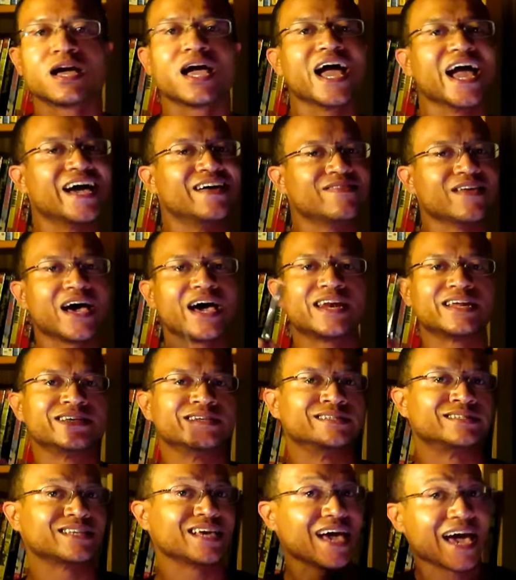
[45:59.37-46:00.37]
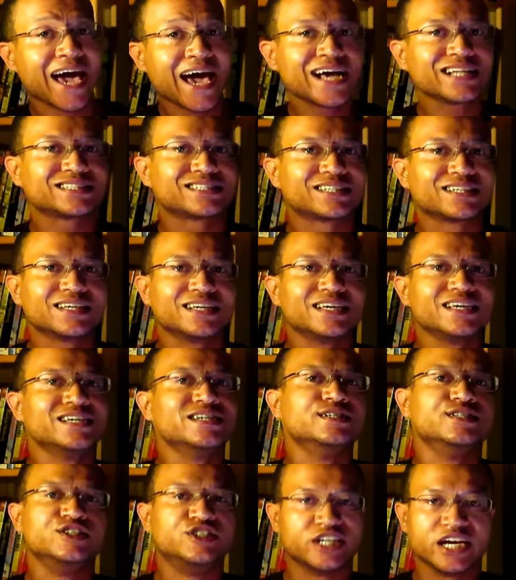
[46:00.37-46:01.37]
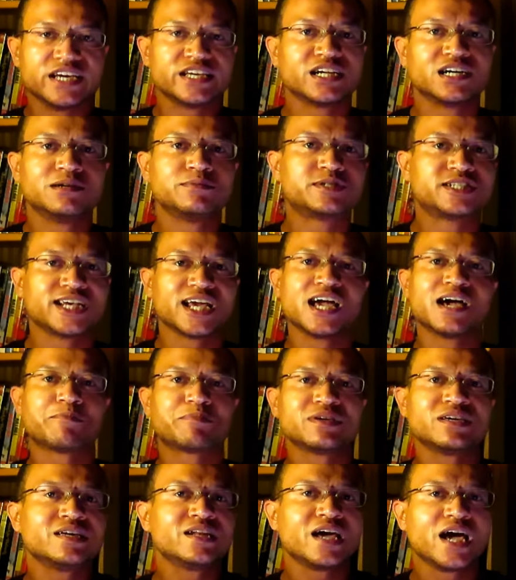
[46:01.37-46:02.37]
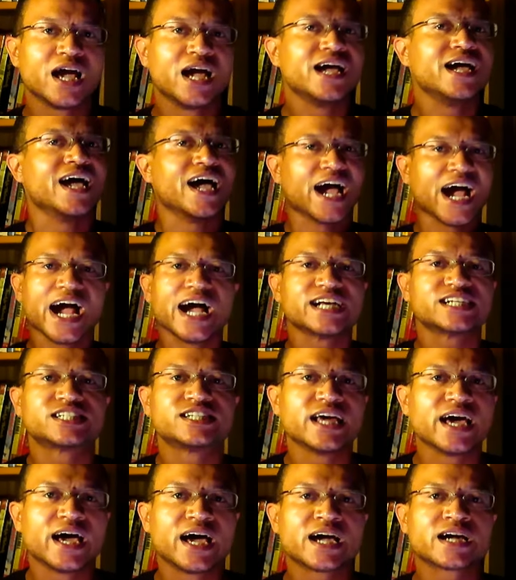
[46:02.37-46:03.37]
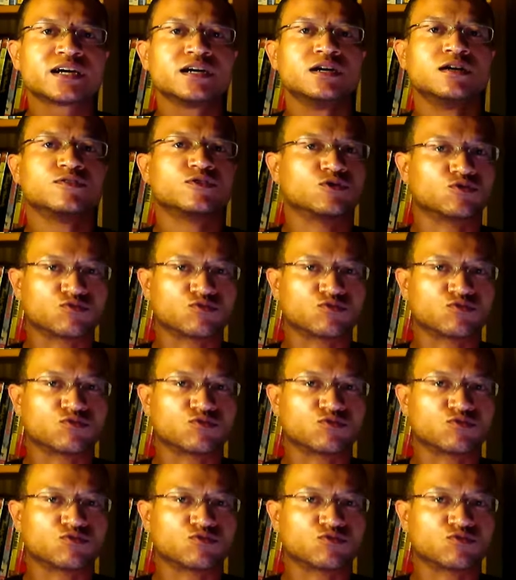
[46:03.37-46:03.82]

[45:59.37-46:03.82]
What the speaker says: and that is at JDubChampion, hashtag The